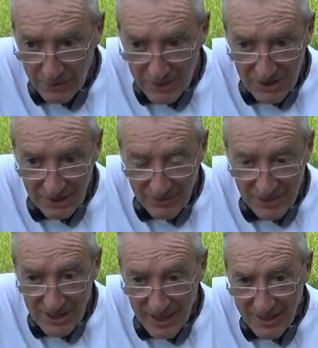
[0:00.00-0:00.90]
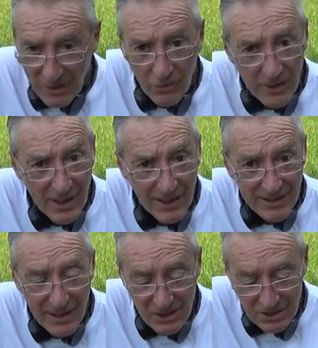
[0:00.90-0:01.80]
up at 78 on the
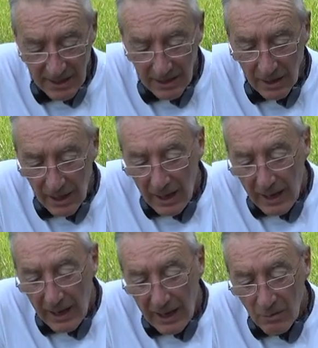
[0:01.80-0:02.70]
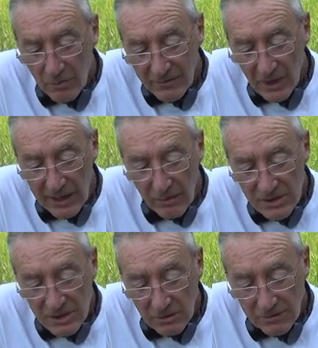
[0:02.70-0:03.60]
ID scale and we've got
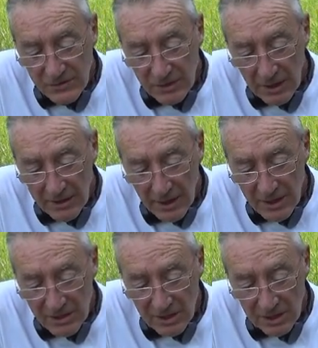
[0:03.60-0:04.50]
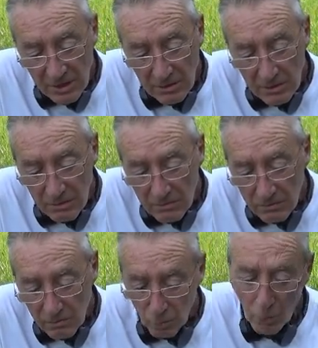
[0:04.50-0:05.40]
ourselves a nice little
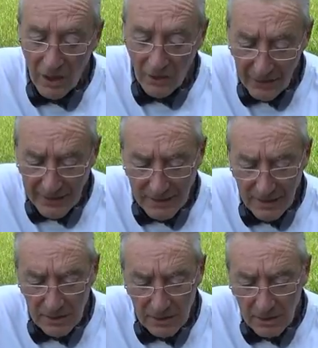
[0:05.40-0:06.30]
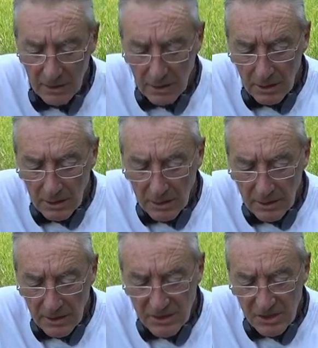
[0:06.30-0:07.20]
what I think
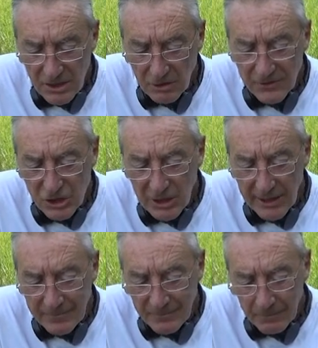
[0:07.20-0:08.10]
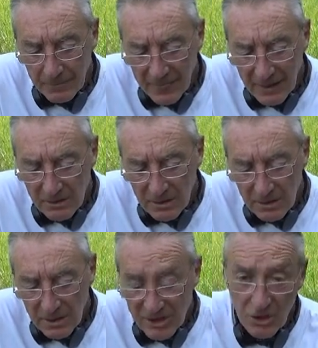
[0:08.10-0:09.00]
is a silver shilling
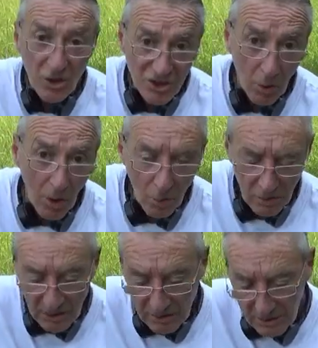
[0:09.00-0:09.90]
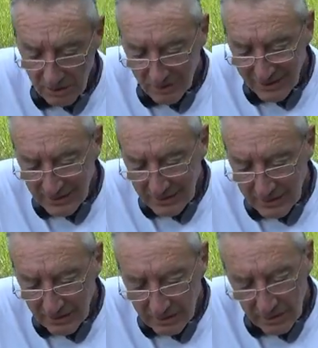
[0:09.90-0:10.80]
it's not too old
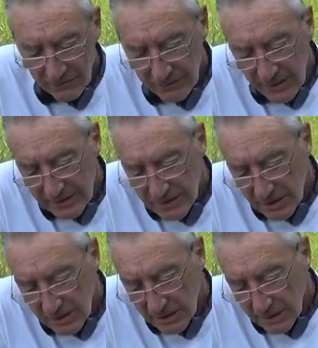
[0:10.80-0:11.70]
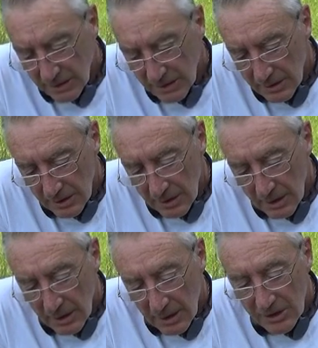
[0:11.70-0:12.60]
in fact
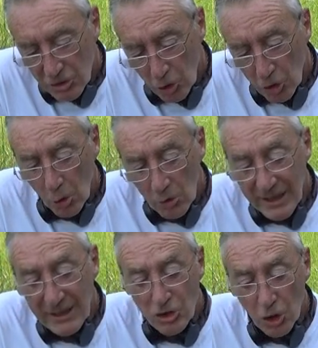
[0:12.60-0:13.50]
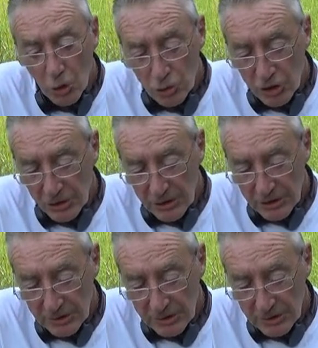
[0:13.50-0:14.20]
it's good old King George